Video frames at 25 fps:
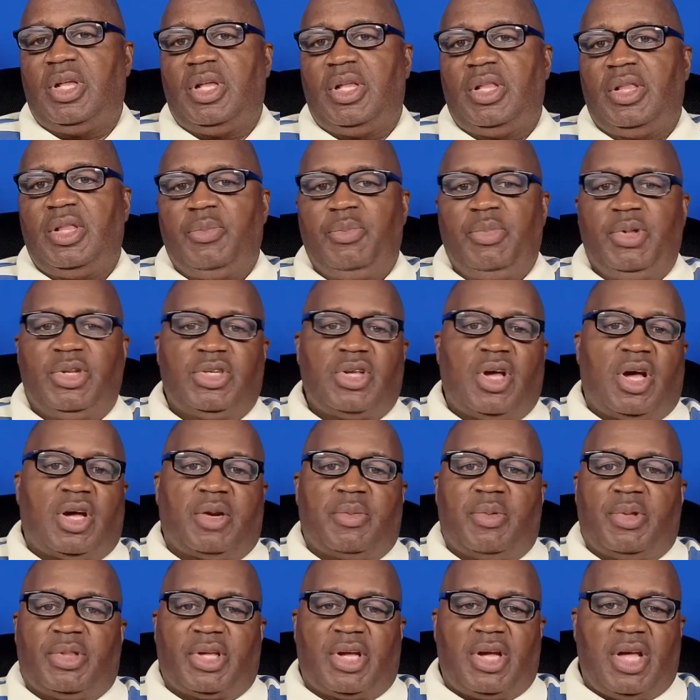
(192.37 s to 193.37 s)
been talking
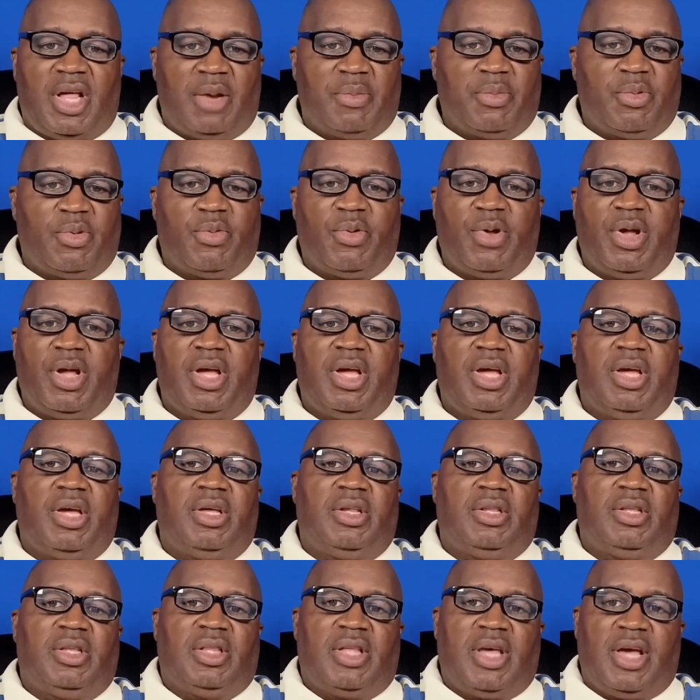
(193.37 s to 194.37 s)
about the column array and
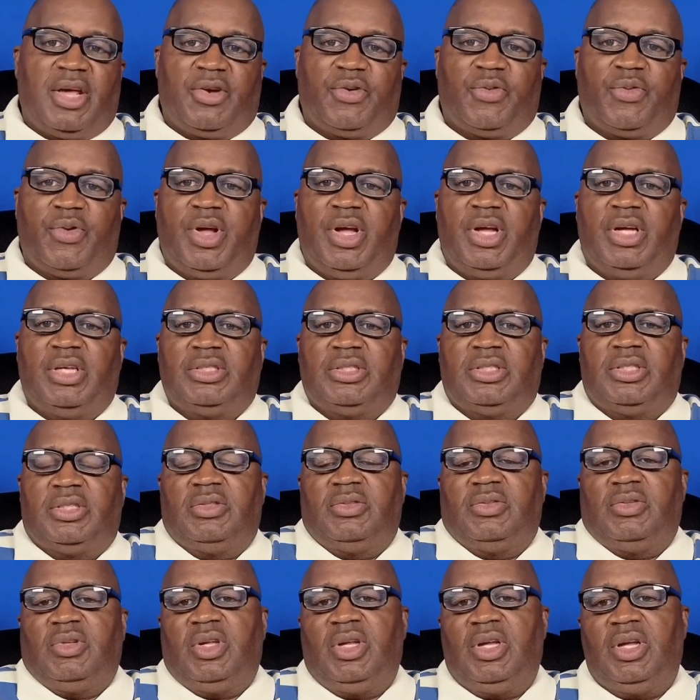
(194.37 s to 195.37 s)
the line arrays,
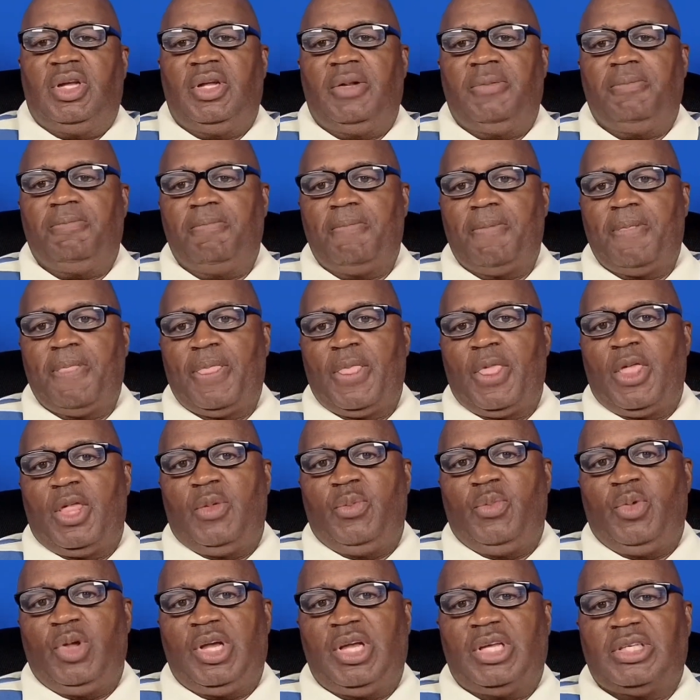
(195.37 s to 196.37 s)
and
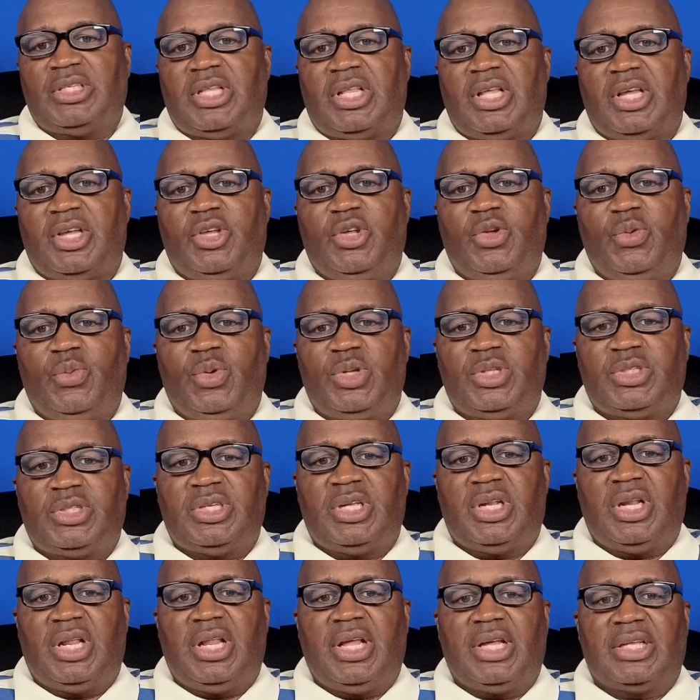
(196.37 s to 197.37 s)
because I like QSC
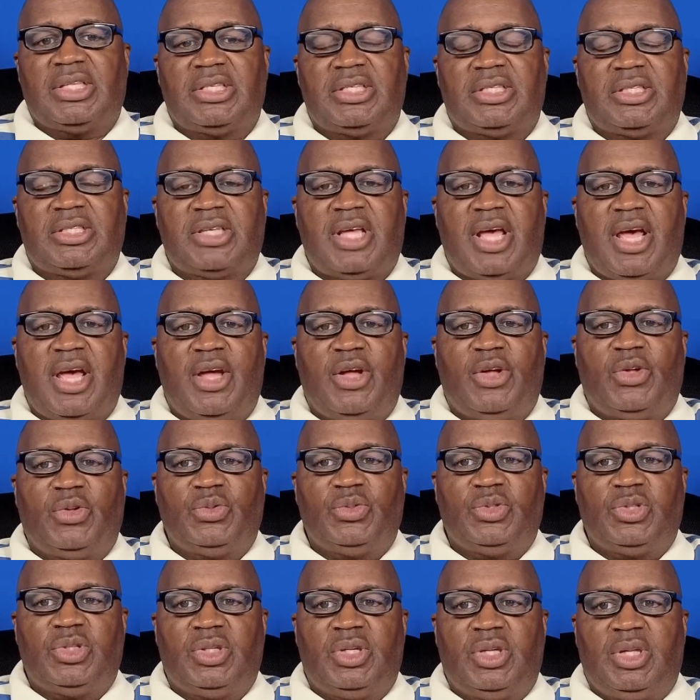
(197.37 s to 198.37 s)
and I like the
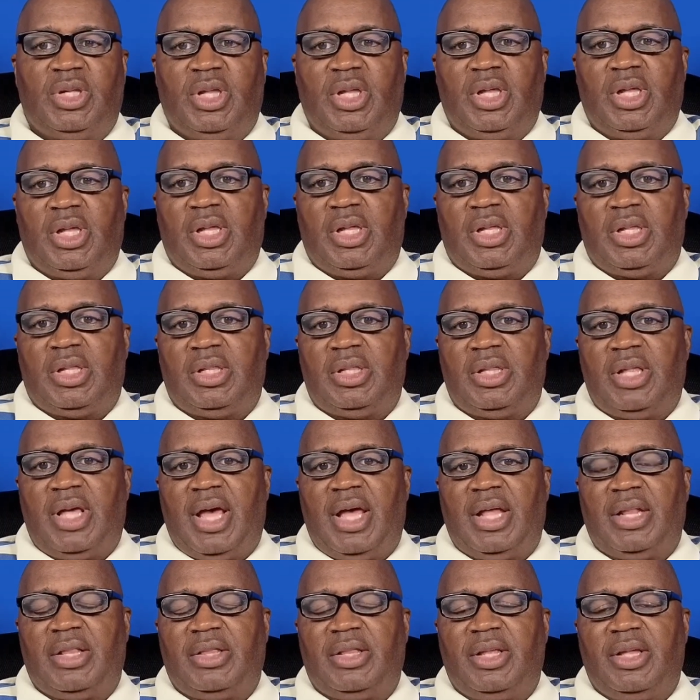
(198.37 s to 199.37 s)
sound,
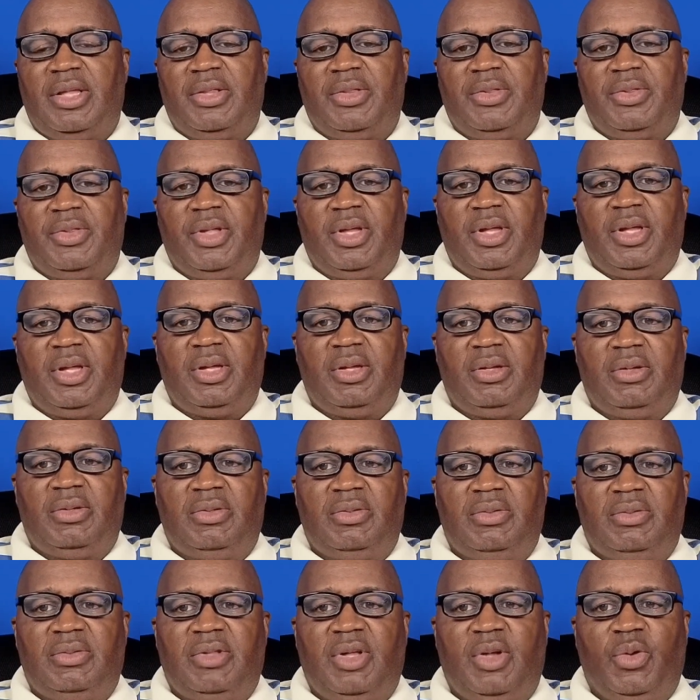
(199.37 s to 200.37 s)
that they
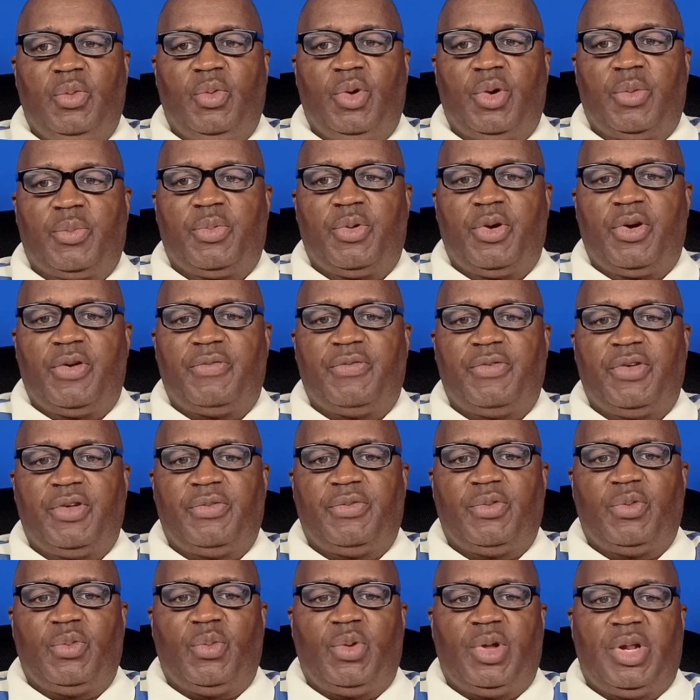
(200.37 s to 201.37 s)
work perfect
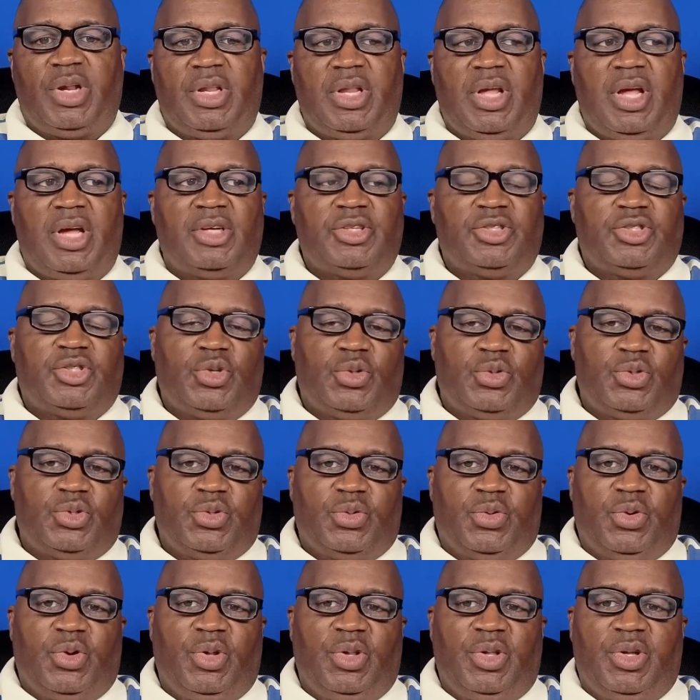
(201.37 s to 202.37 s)
for what I showed
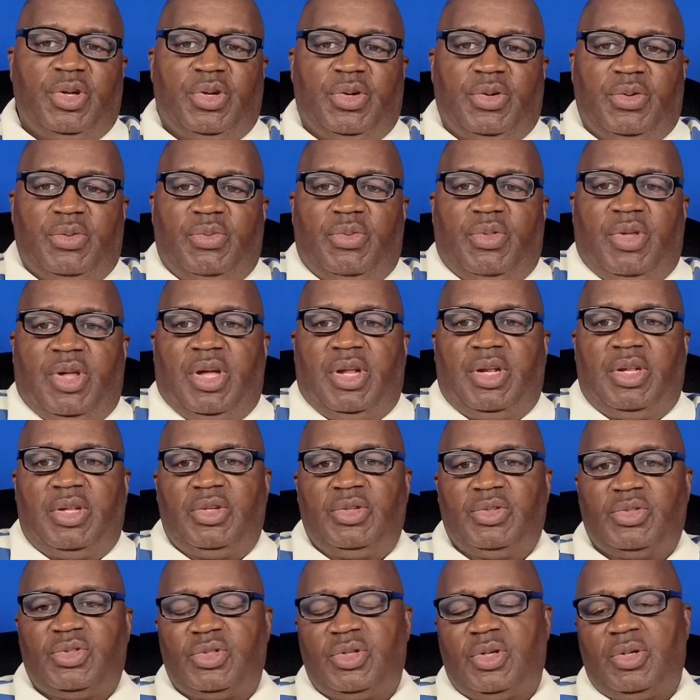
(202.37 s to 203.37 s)
you earlier. That
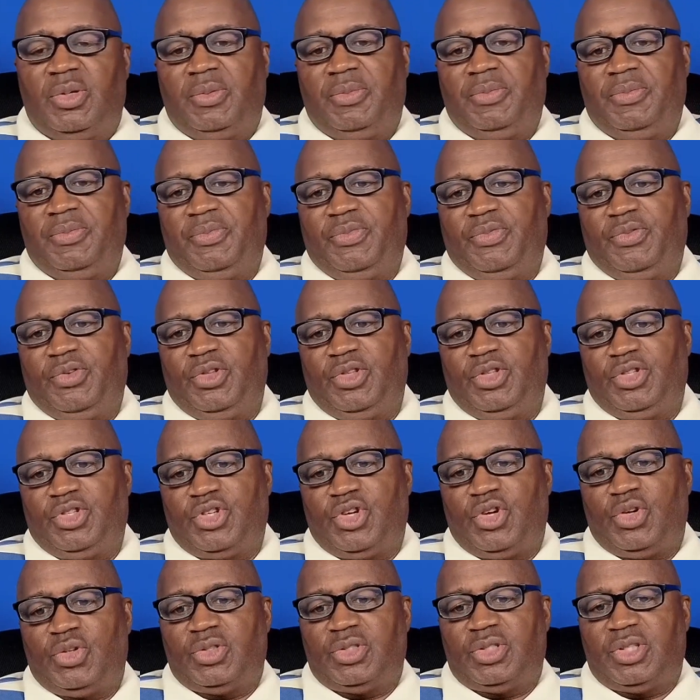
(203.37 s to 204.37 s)
it's for the
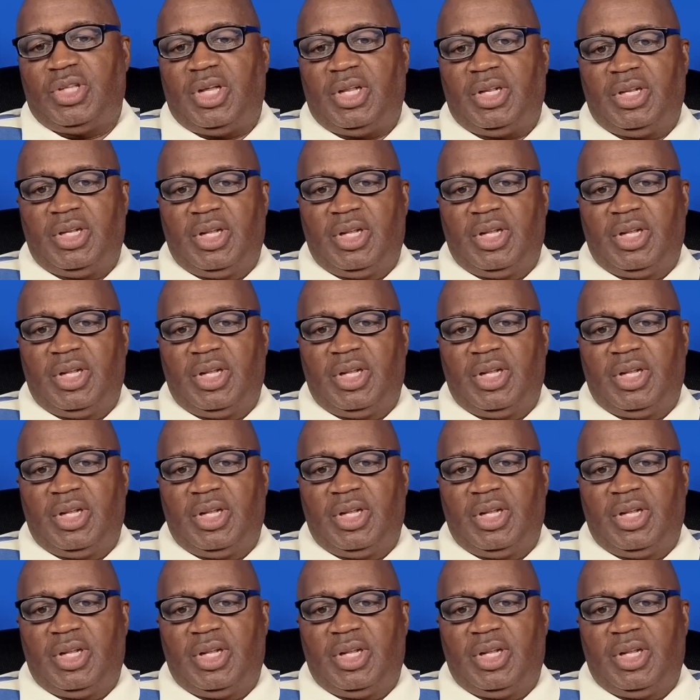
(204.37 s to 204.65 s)
church that